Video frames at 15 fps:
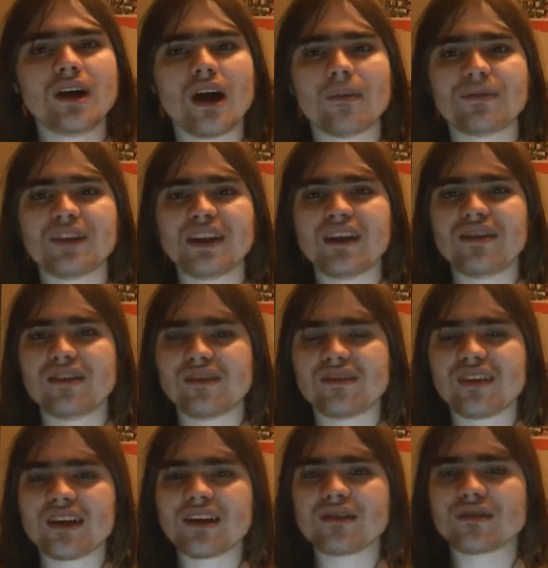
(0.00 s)
updated the
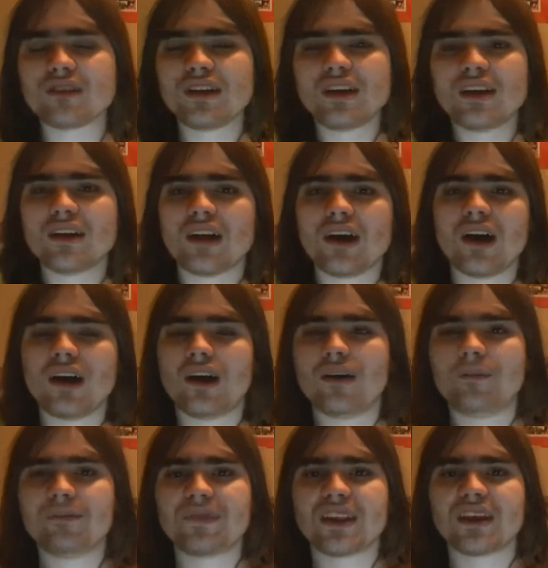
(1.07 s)
second
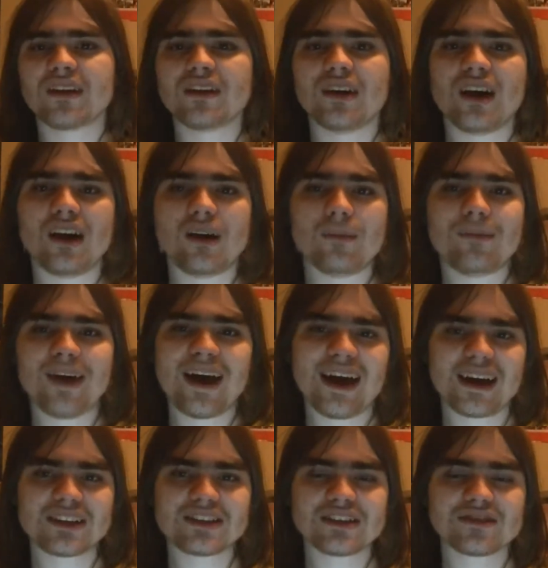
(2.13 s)

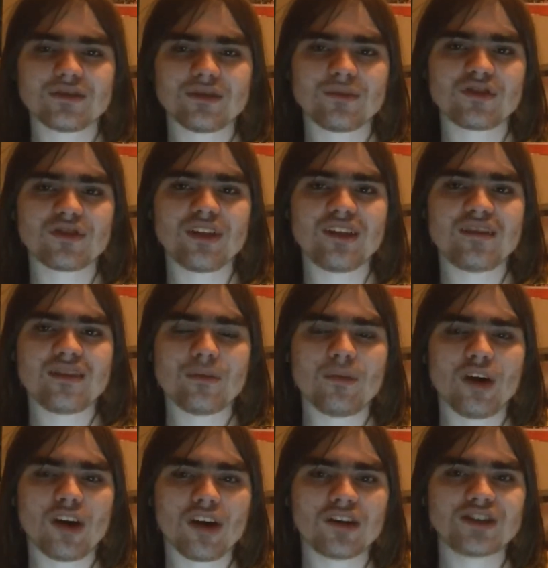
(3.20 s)
patch that's going to be released in
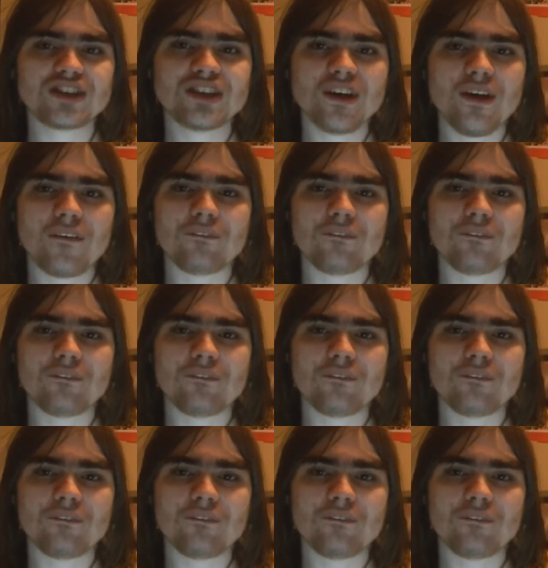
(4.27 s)
March